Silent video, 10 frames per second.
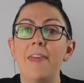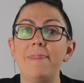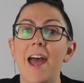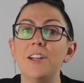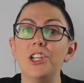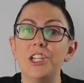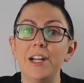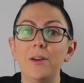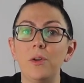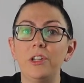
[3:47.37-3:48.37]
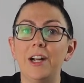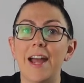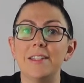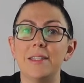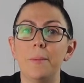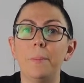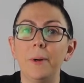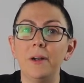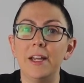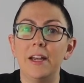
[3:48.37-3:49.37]
that shareholder has the
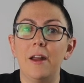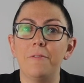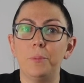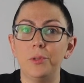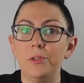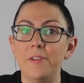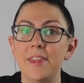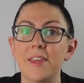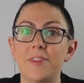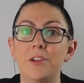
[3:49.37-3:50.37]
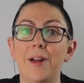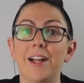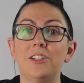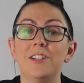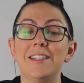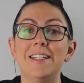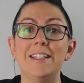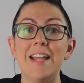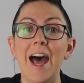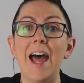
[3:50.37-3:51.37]
burden of proving that the directors did
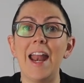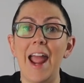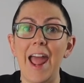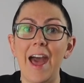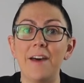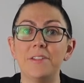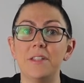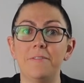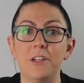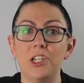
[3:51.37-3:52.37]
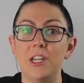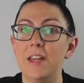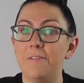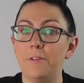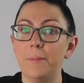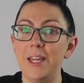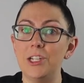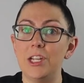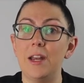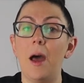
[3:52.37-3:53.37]
not have sufficient
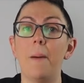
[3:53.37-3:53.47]
information